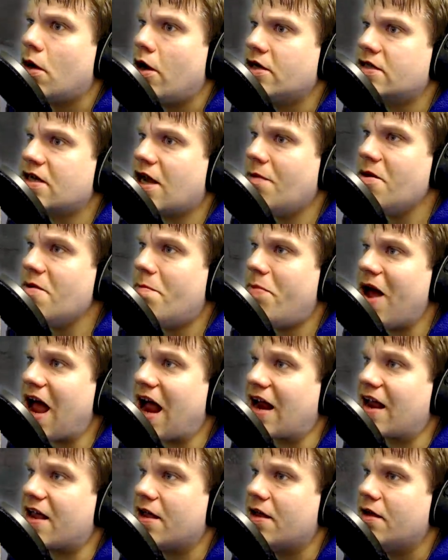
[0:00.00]
It's coming
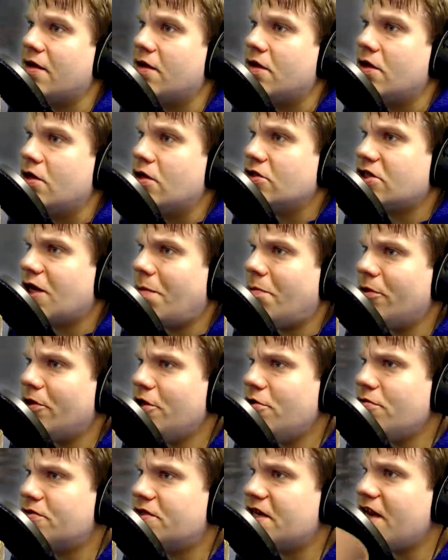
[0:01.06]
back.
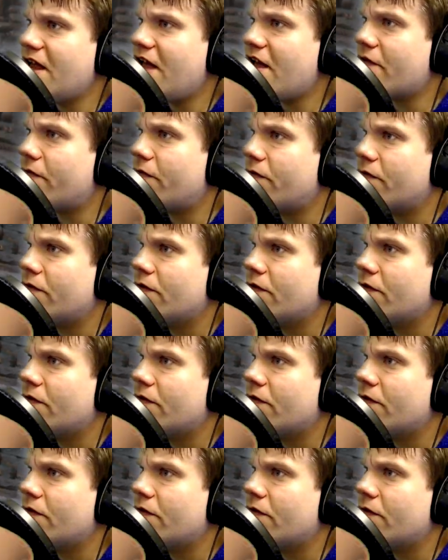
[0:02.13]
WTF.